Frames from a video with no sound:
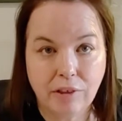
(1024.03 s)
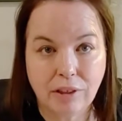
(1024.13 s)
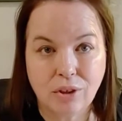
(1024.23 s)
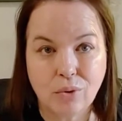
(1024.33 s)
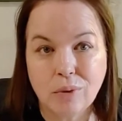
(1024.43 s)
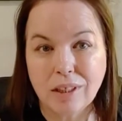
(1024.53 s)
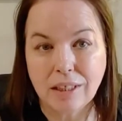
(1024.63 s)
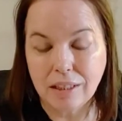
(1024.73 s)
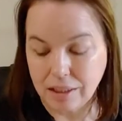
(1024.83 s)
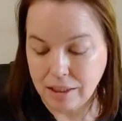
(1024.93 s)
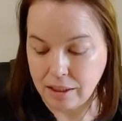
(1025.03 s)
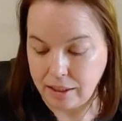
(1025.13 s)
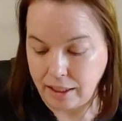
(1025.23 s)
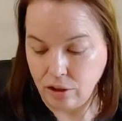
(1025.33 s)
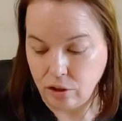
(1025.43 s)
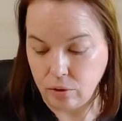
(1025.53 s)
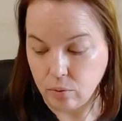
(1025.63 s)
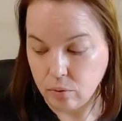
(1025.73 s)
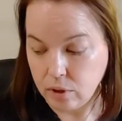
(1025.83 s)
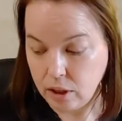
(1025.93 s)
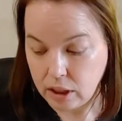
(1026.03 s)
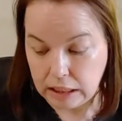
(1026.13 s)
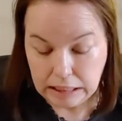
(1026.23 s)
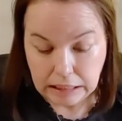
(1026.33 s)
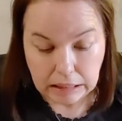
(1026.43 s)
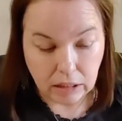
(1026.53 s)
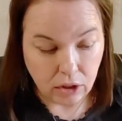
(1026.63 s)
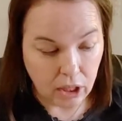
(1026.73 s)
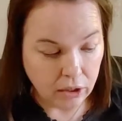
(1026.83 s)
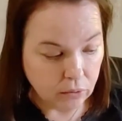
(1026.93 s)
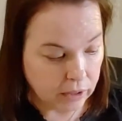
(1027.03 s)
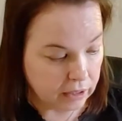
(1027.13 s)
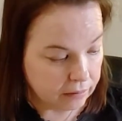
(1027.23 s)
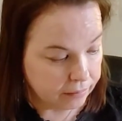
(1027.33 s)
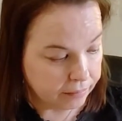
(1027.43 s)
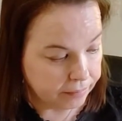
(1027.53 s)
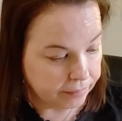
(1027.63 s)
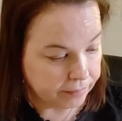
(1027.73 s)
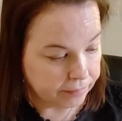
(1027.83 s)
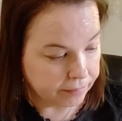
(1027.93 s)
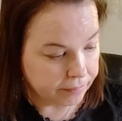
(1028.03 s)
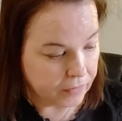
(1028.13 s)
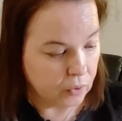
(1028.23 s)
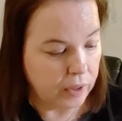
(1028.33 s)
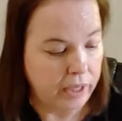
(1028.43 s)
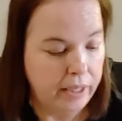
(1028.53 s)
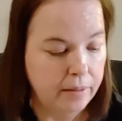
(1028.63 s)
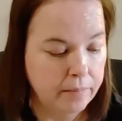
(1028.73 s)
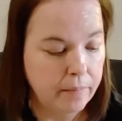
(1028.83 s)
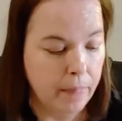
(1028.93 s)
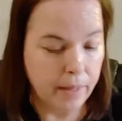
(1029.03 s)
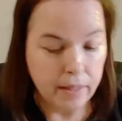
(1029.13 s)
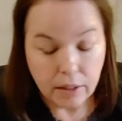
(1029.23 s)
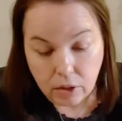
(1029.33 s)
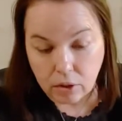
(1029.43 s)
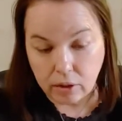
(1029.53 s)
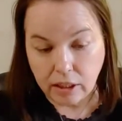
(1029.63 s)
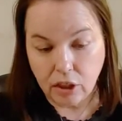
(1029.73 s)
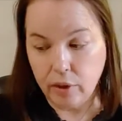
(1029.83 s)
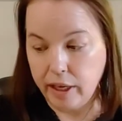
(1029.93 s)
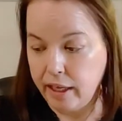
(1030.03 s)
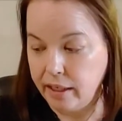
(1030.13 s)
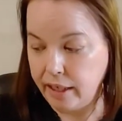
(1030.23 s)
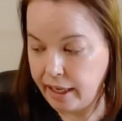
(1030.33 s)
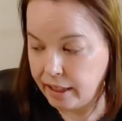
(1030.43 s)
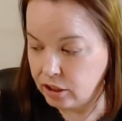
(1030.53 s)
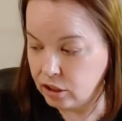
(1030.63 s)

to really sustain you in the long run. Okay, so let's go ahead and